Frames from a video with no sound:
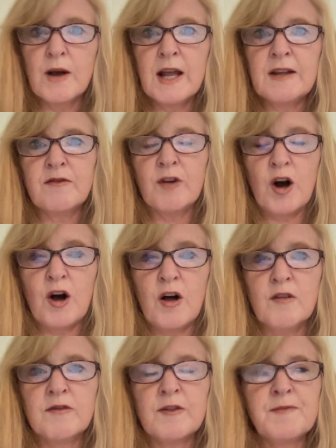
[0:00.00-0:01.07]
and
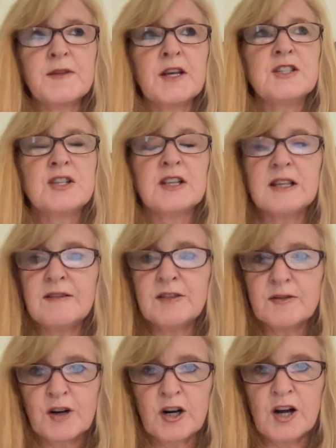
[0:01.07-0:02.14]
evolve to the level
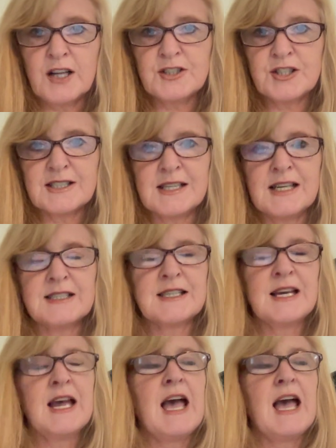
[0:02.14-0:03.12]
of our consciousness.